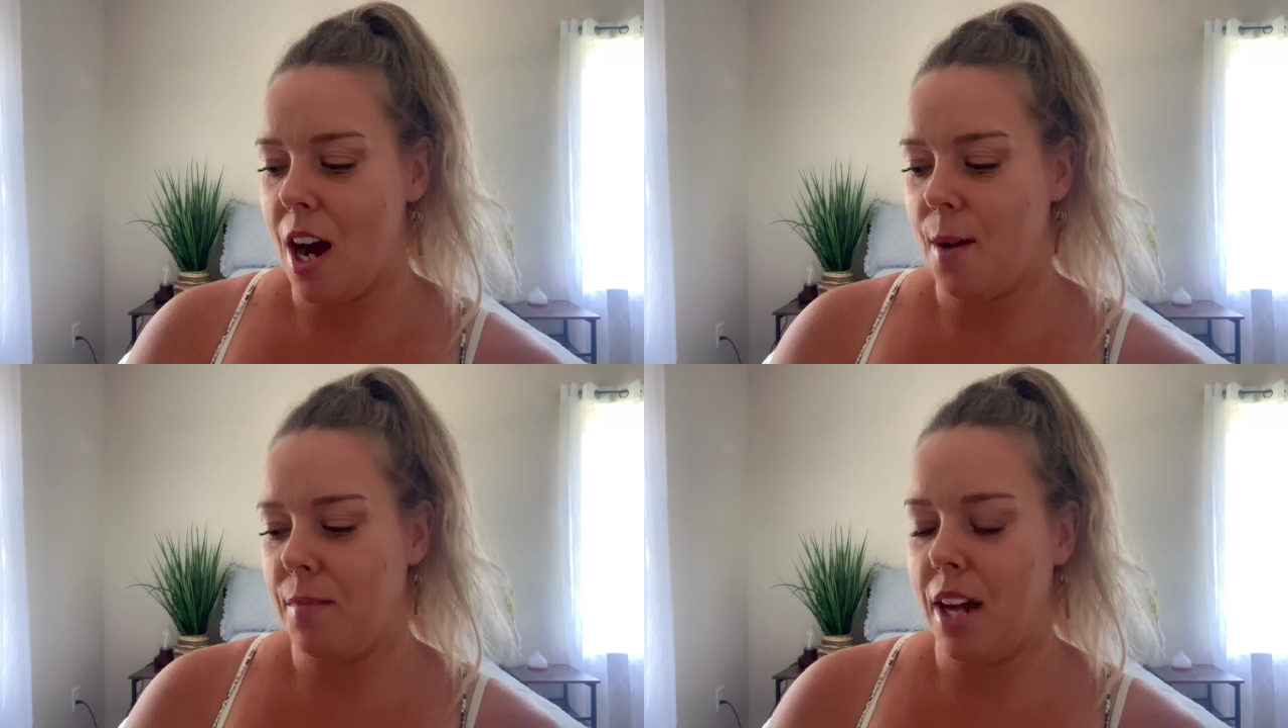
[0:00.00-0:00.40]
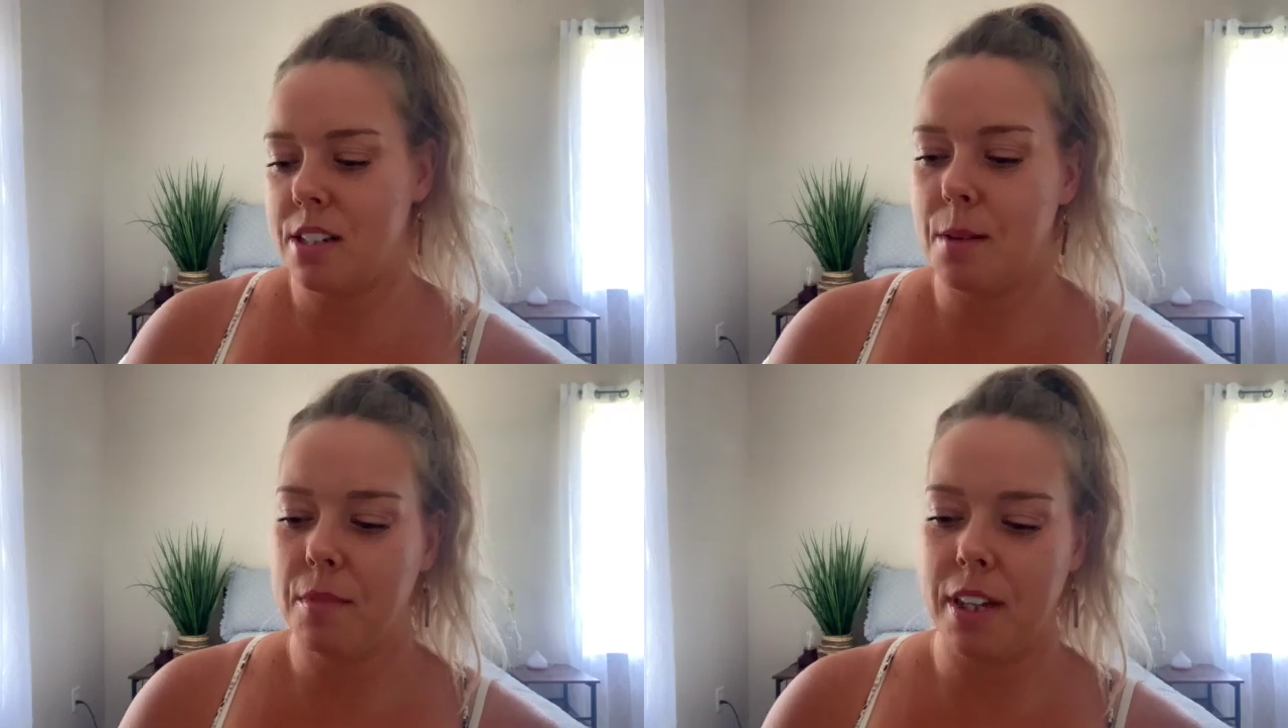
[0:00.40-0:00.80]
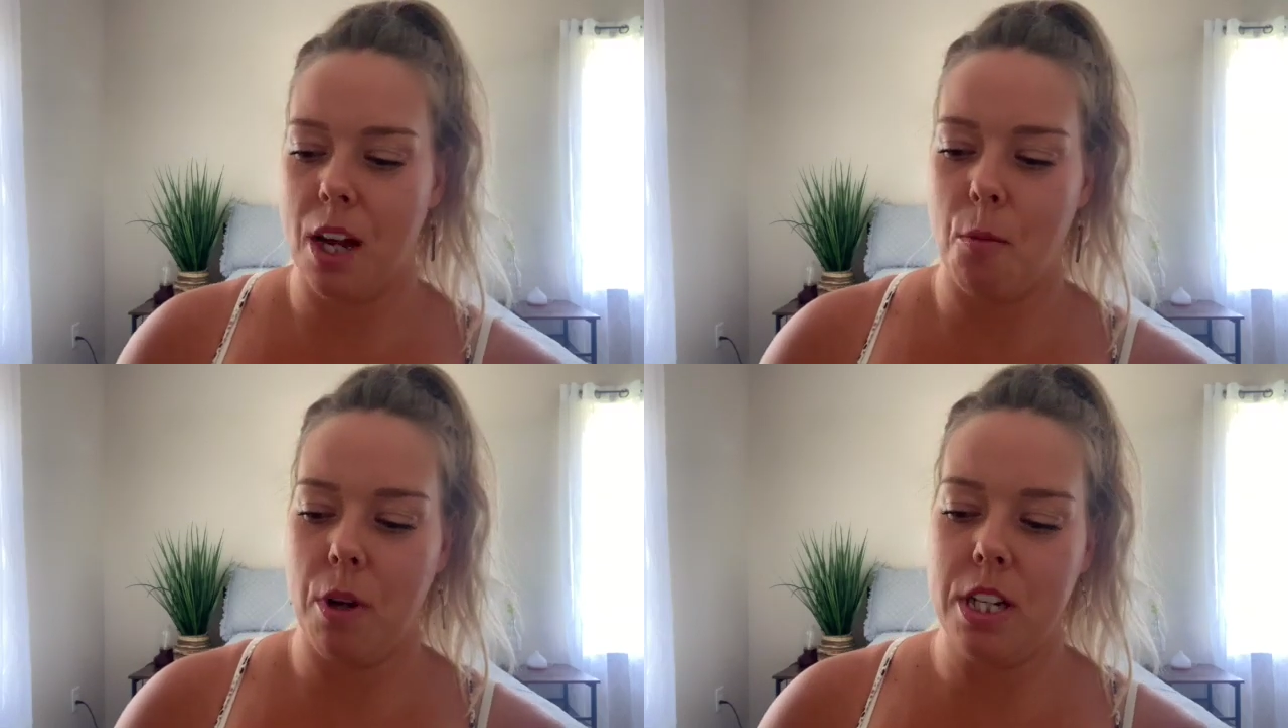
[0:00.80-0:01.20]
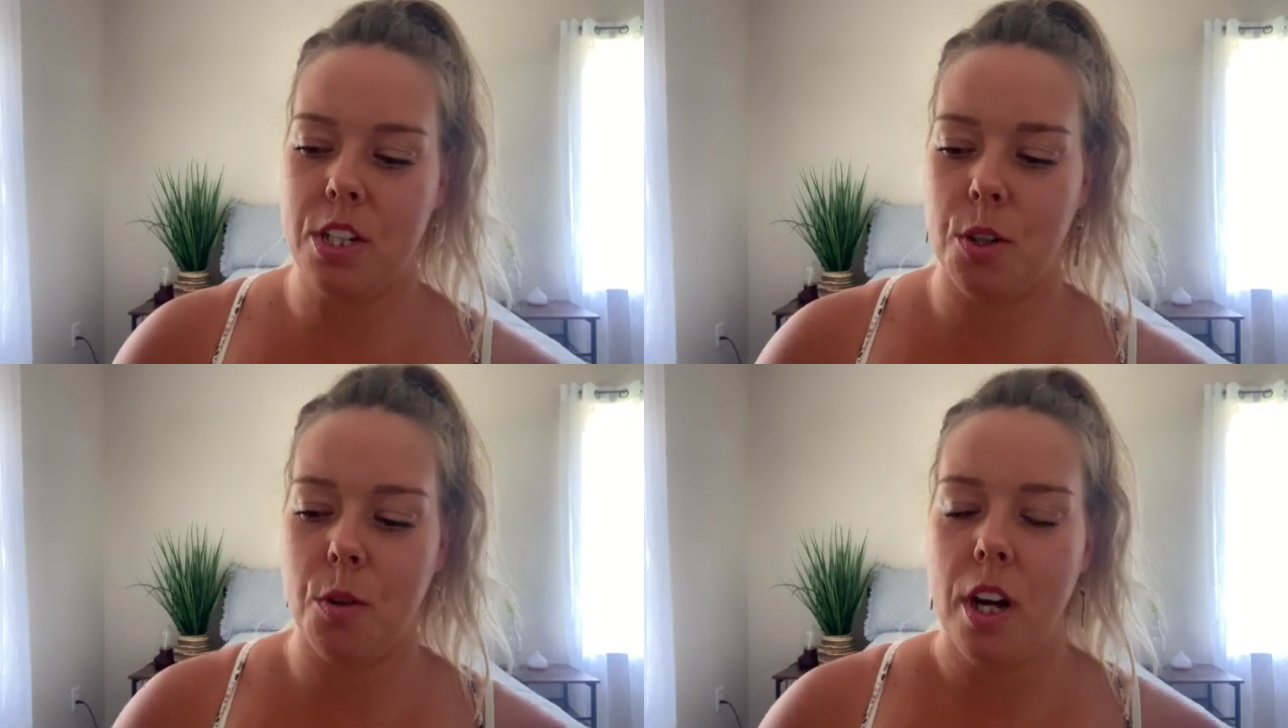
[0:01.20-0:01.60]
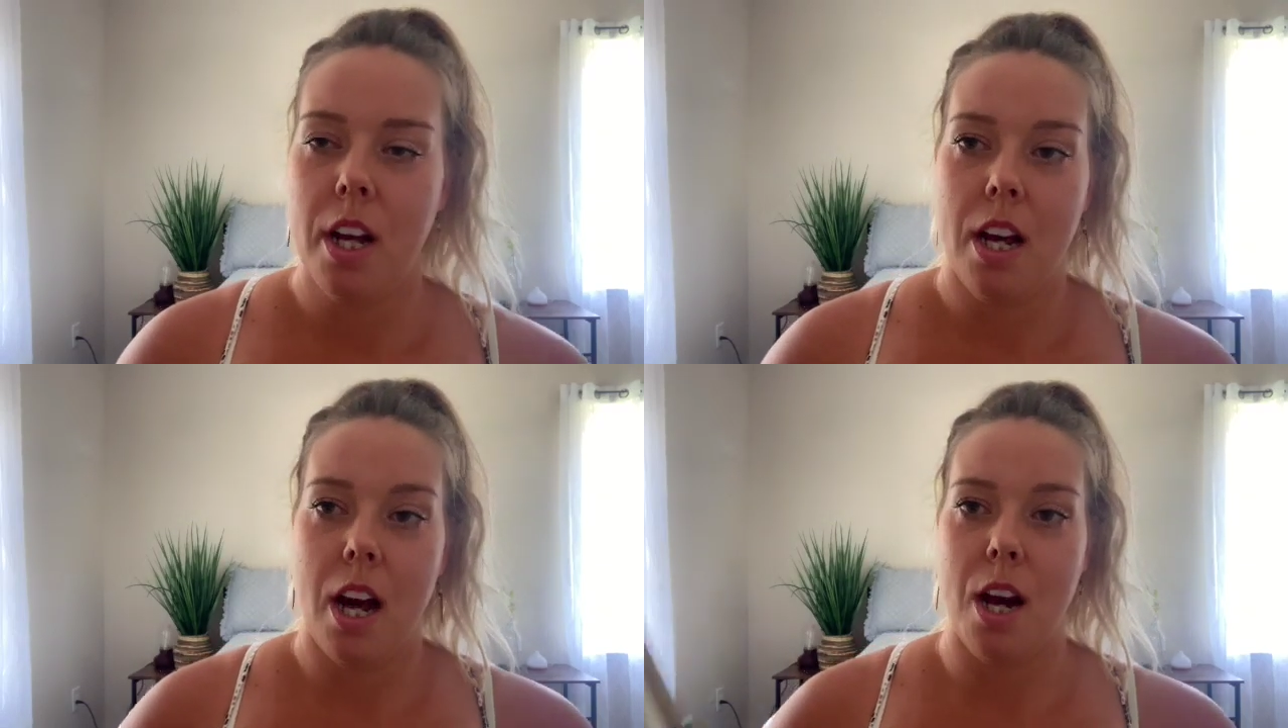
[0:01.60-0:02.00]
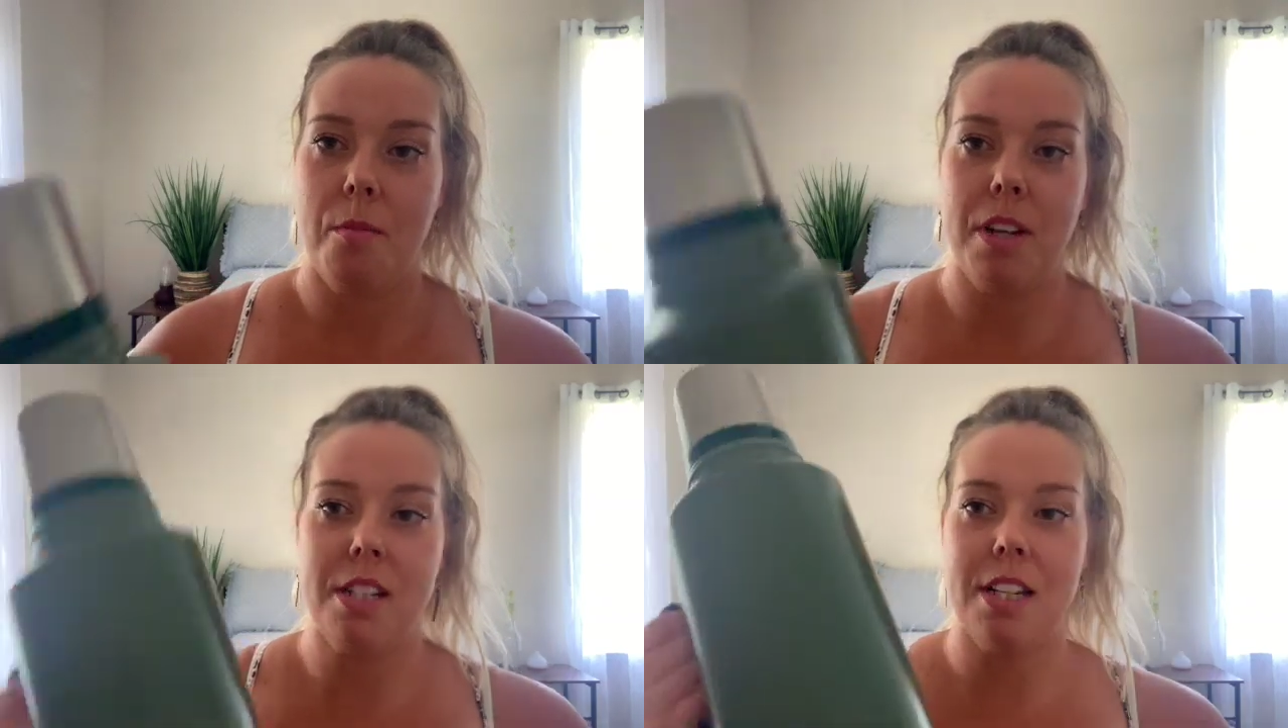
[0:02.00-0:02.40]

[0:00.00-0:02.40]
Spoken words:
that's something that we do. It's